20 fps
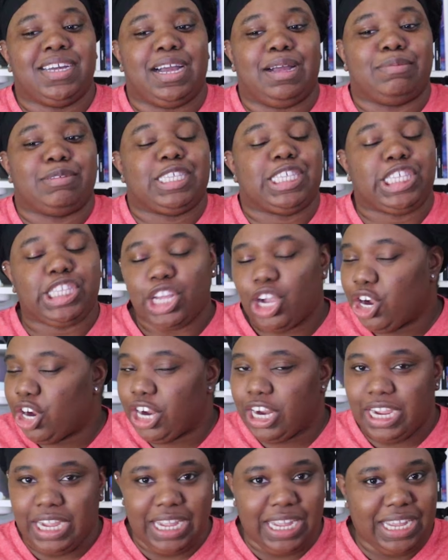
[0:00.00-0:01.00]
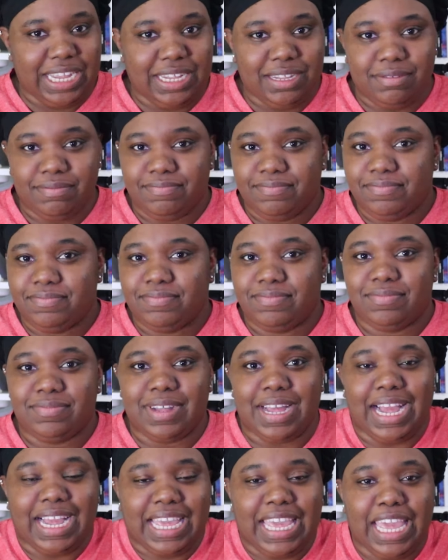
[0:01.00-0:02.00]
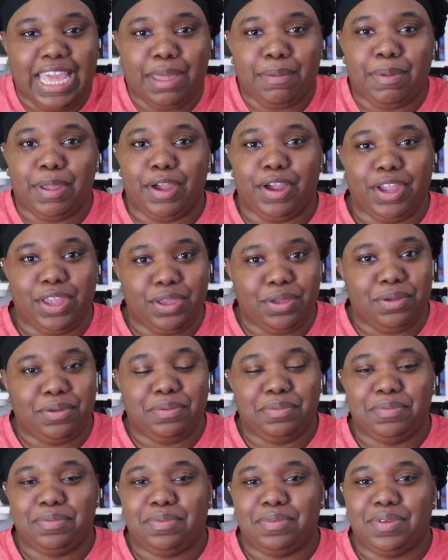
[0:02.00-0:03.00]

I'm sorry, I can't marry you.